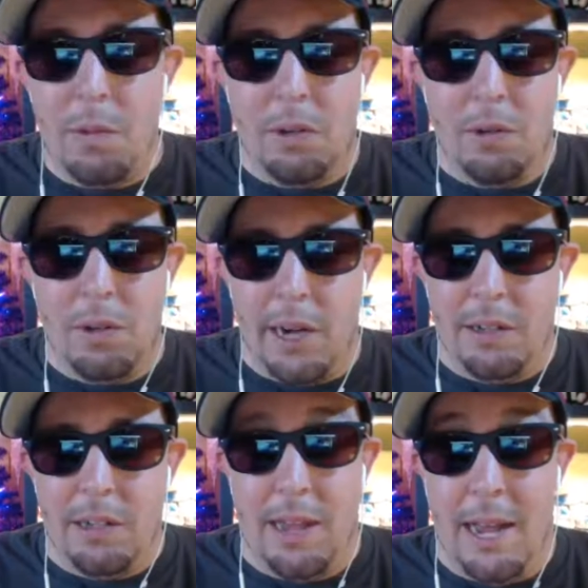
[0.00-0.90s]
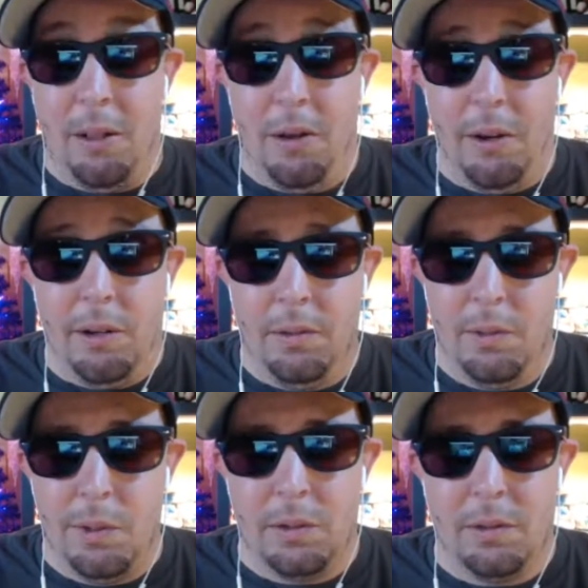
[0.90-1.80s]
haven't been doing Dynasty that long.
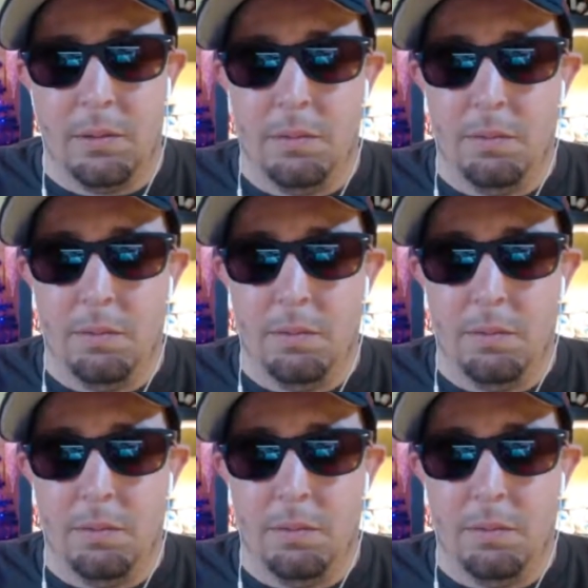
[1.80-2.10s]
It's been